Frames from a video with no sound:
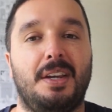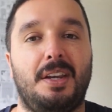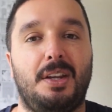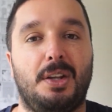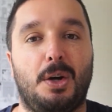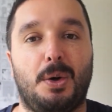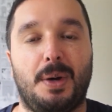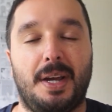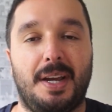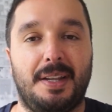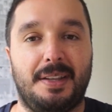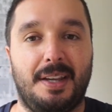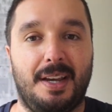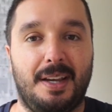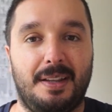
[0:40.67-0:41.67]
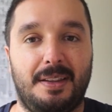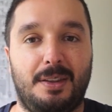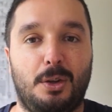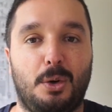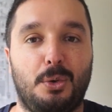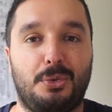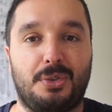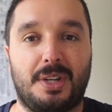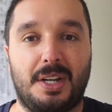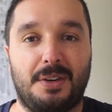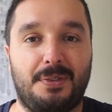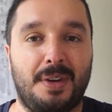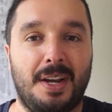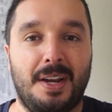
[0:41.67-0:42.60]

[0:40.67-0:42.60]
and those kind of